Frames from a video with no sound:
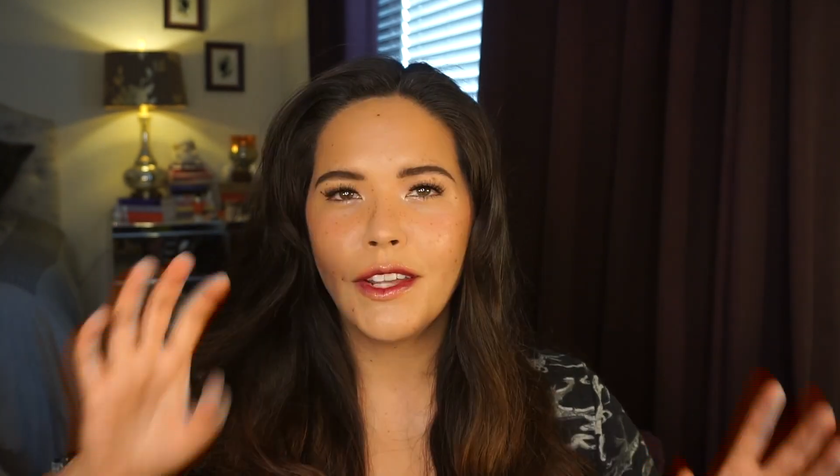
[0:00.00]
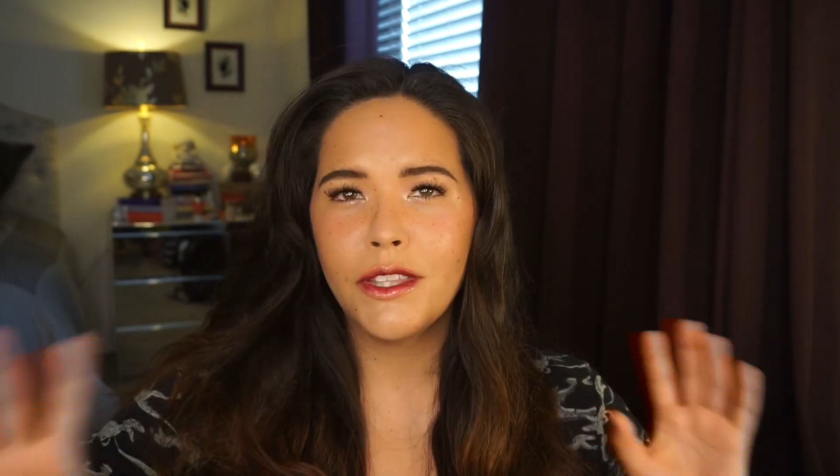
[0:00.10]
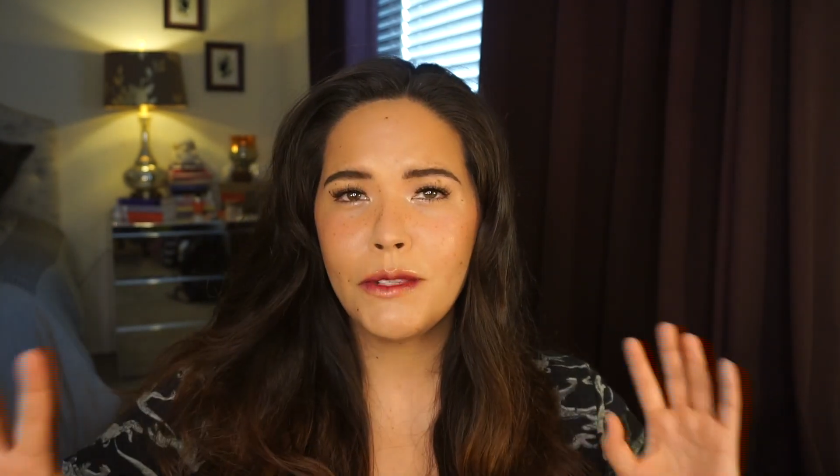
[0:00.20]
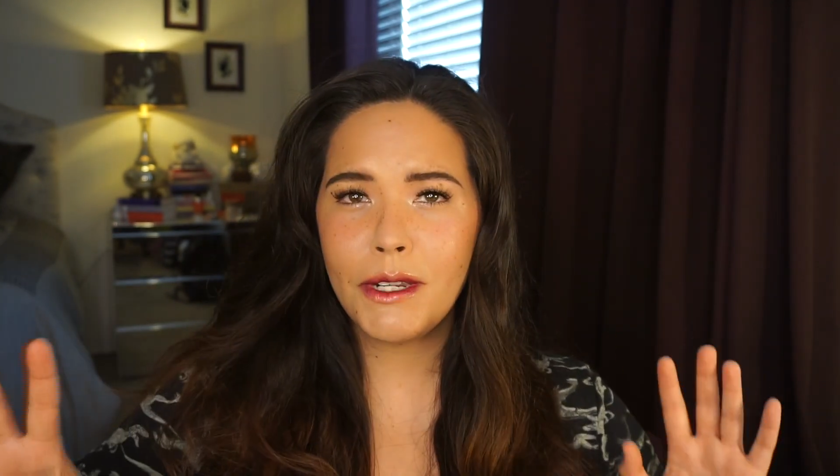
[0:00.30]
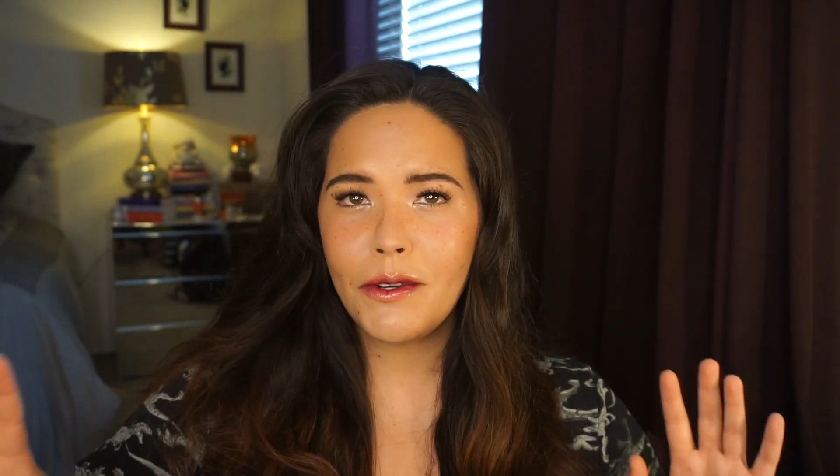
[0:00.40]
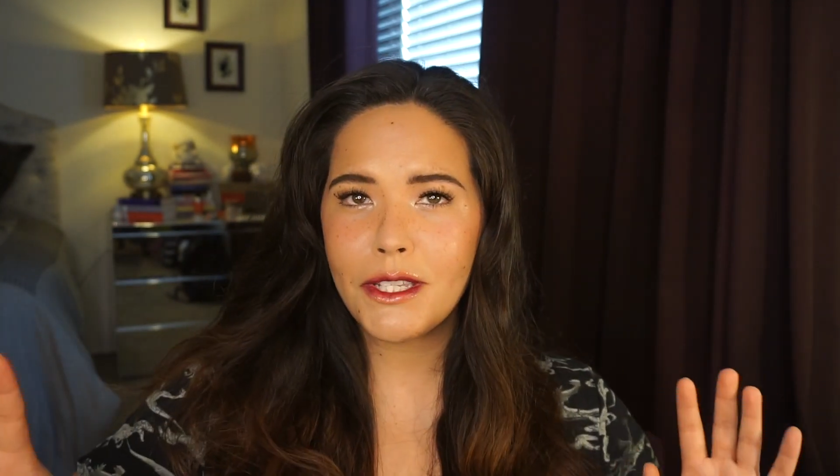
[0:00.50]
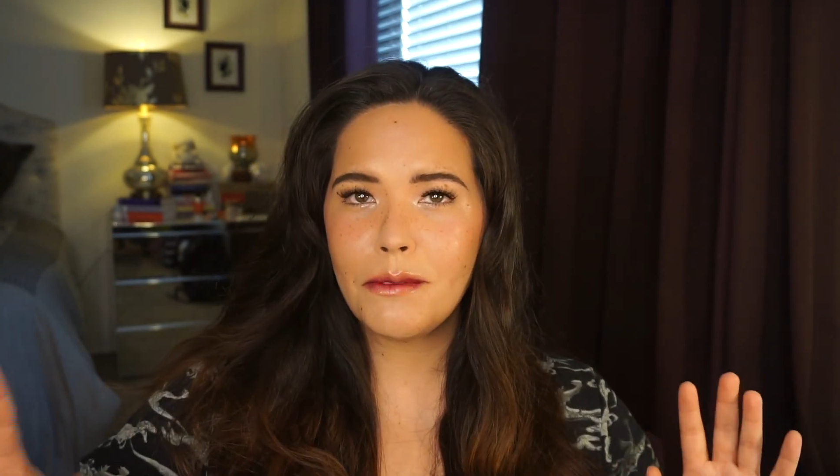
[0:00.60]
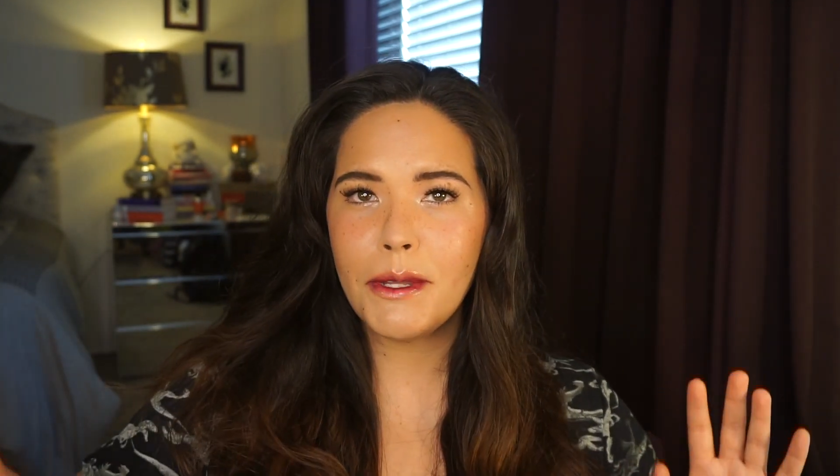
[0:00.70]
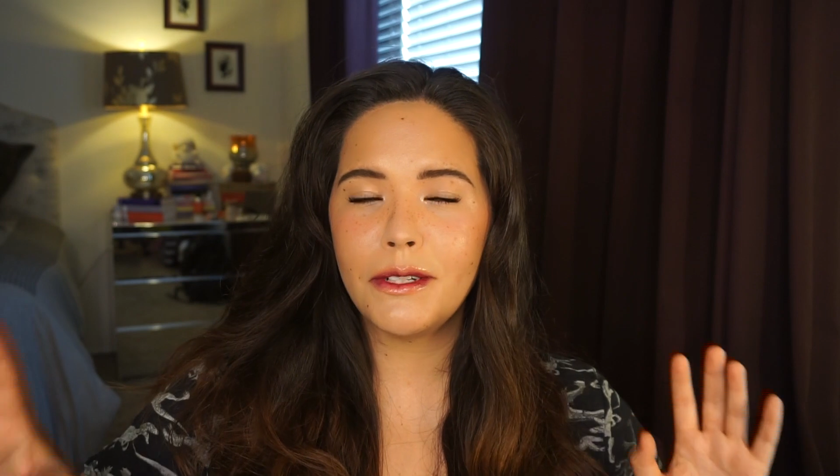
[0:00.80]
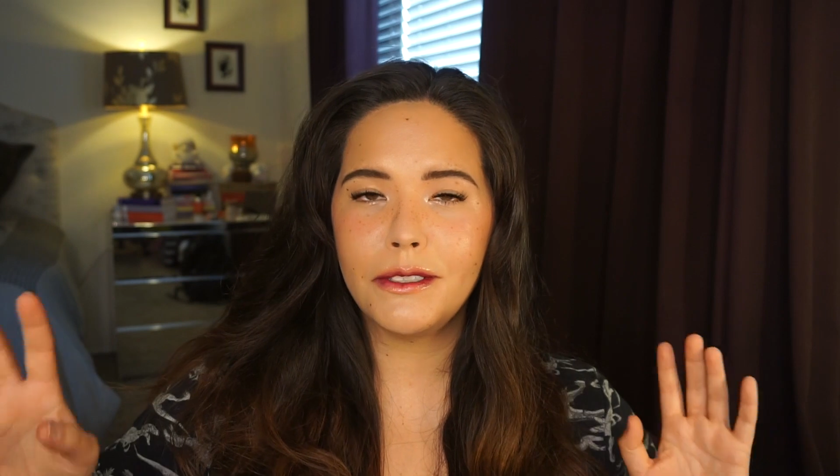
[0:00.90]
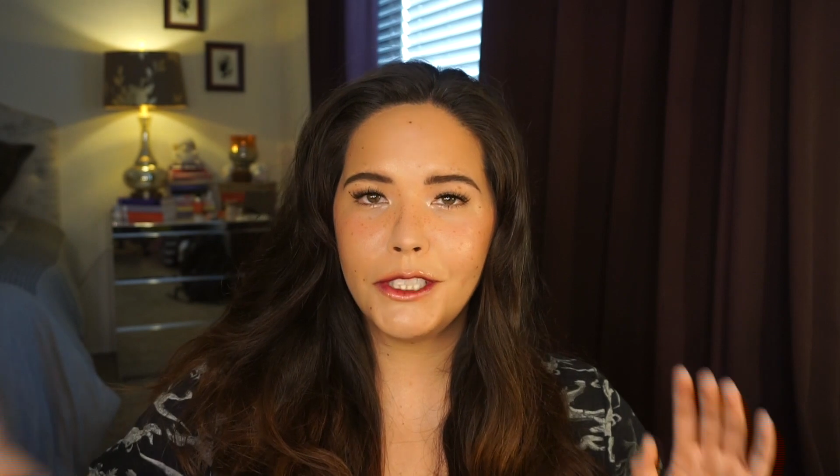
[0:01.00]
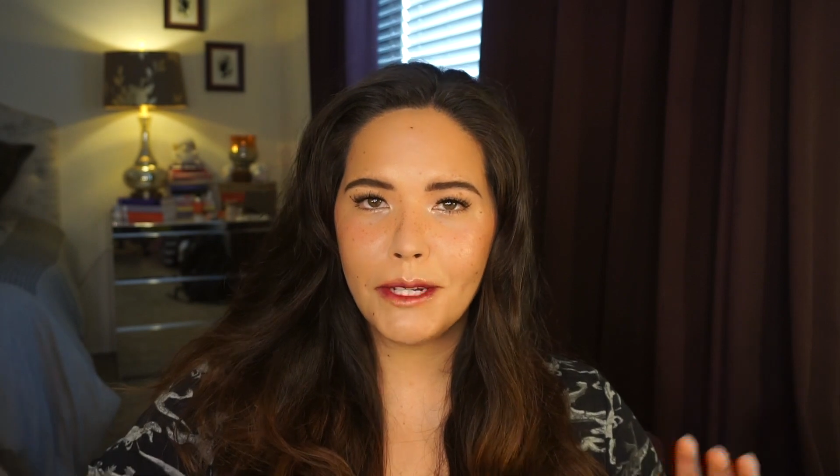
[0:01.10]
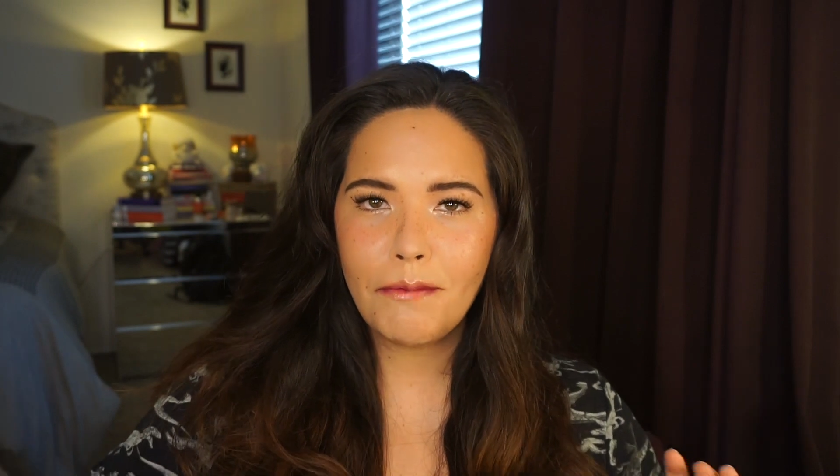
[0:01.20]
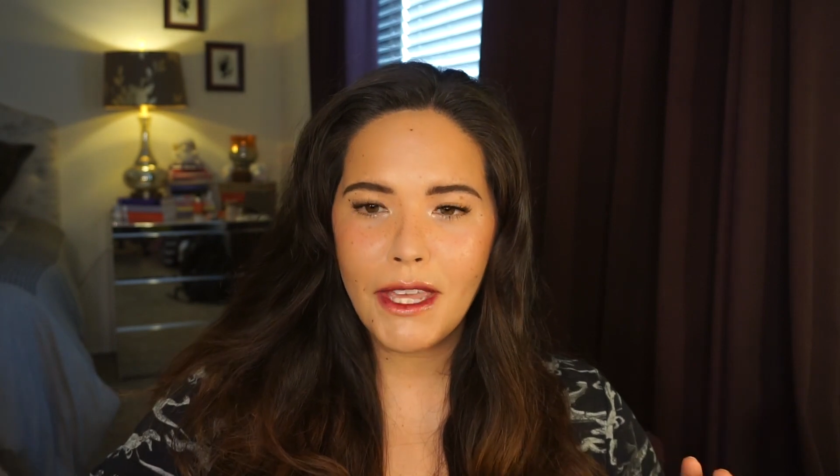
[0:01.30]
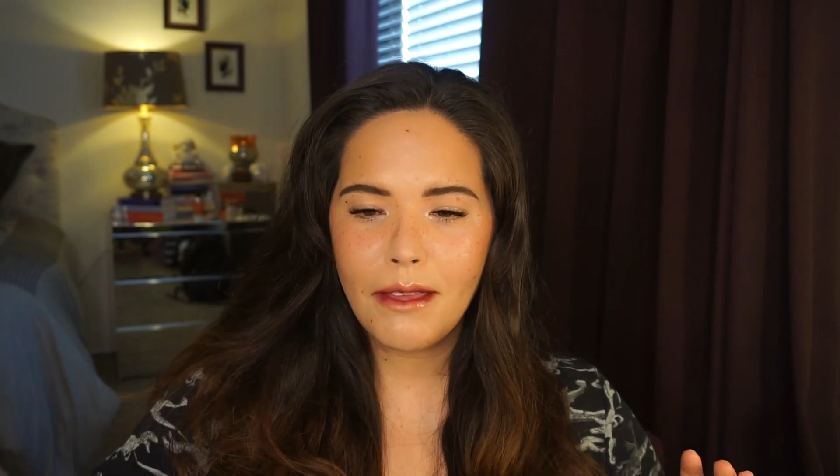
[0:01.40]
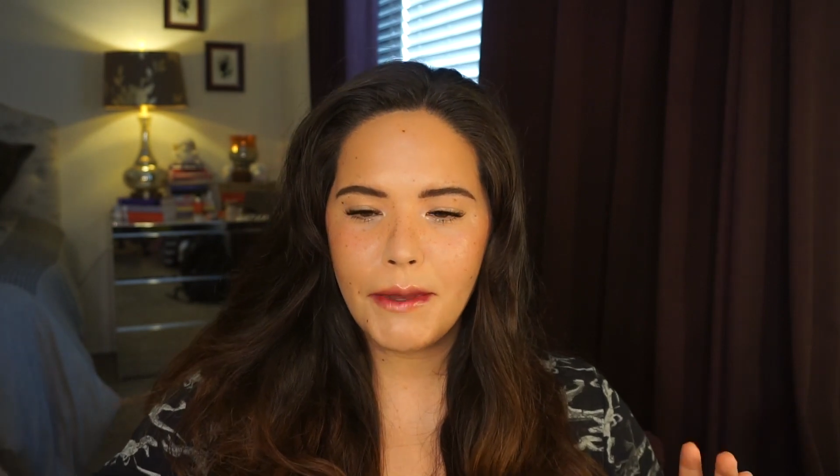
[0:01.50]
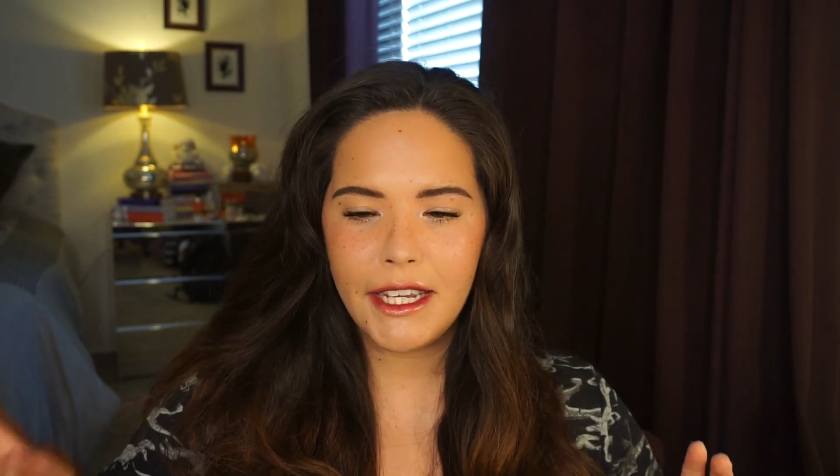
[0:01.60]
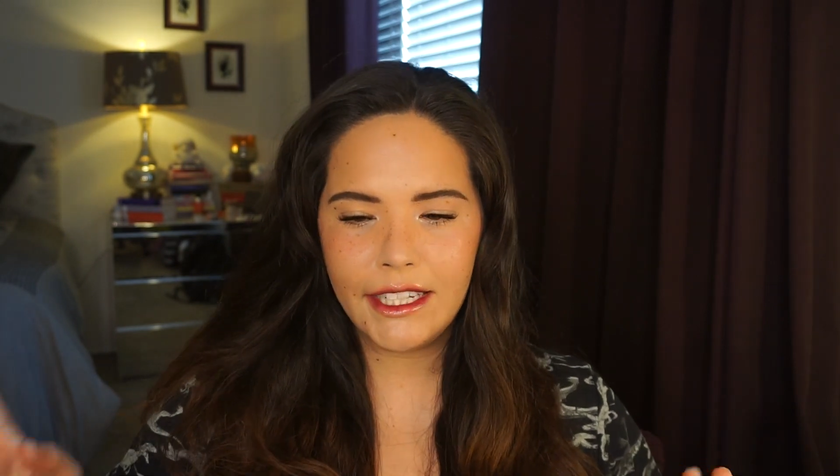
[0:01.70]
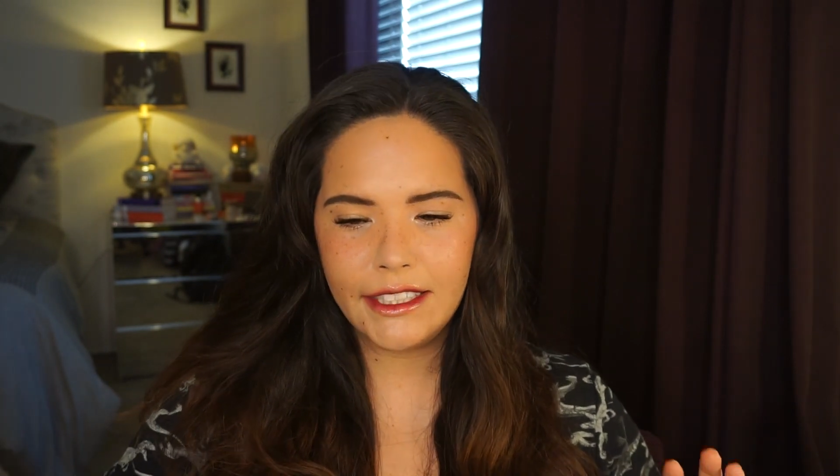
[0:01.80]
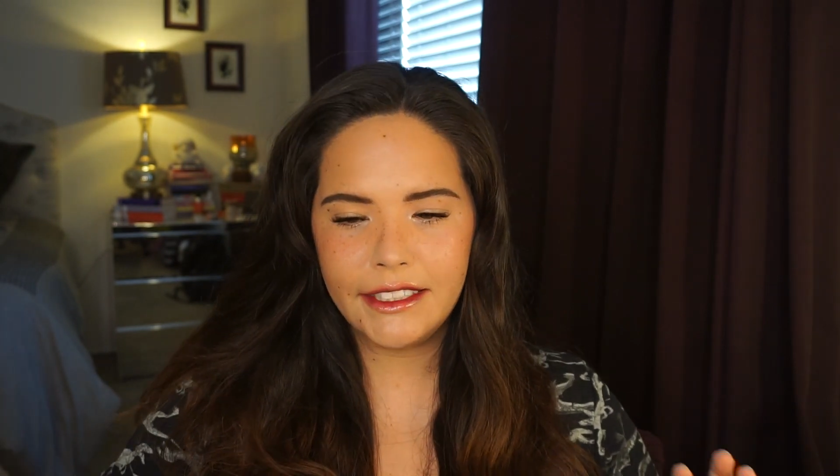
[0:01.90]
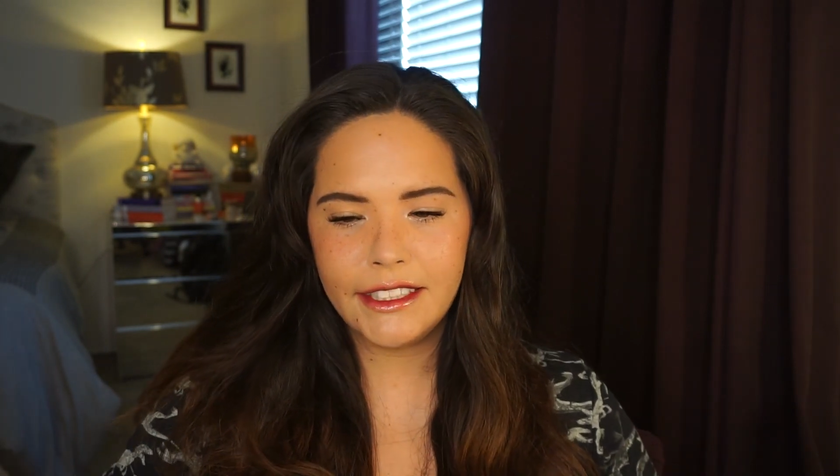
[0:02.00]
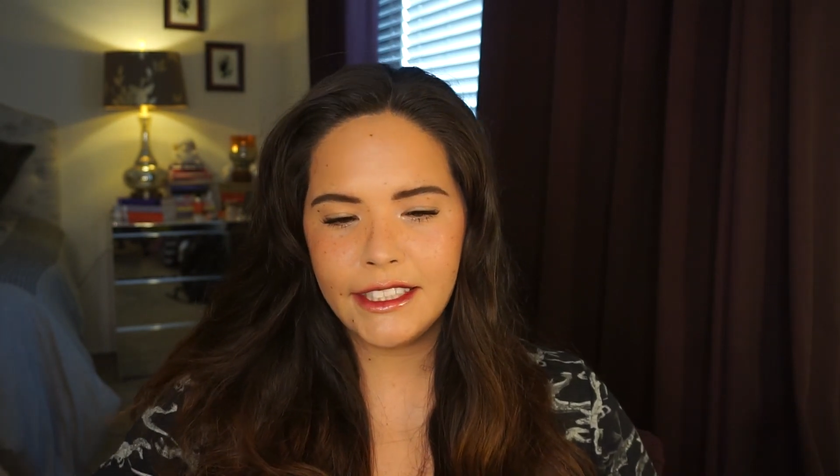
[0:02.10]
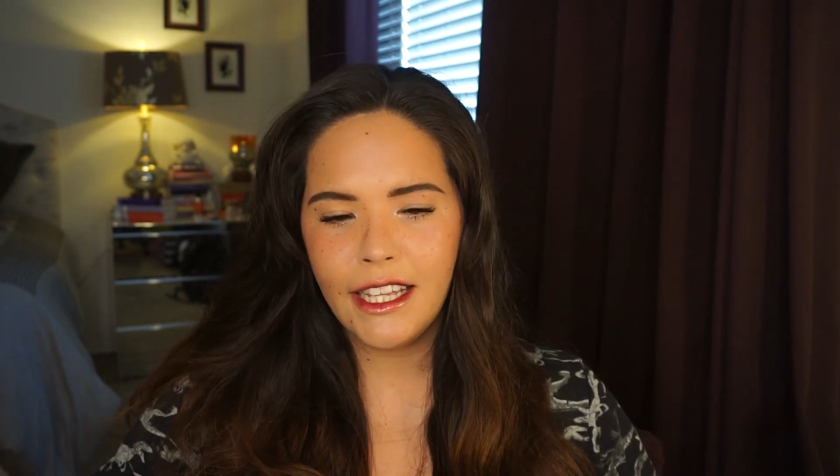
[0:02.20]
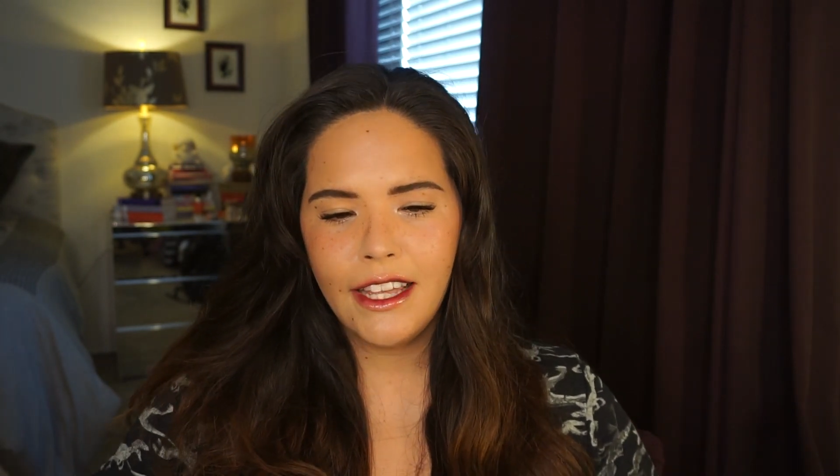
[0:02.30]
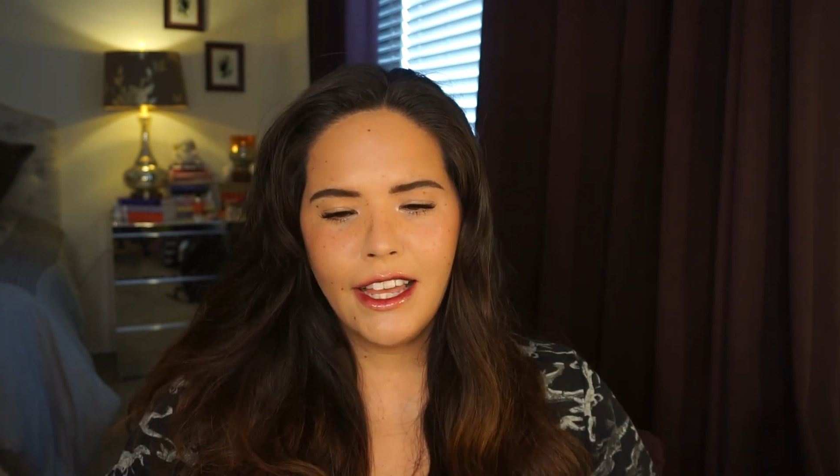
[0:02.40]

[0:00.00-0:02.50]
Now this video is gonna be a little jumpy because